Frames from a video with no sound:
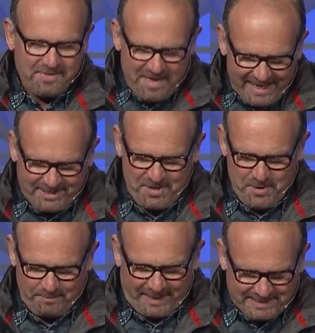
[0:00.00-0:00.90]
Thank
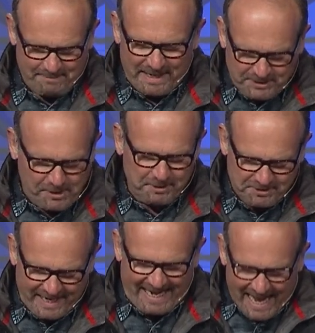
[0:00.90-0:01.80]
you. Because I'm not sure you'll
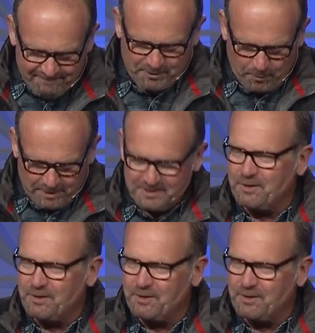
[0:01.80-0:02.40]
say it afterwards,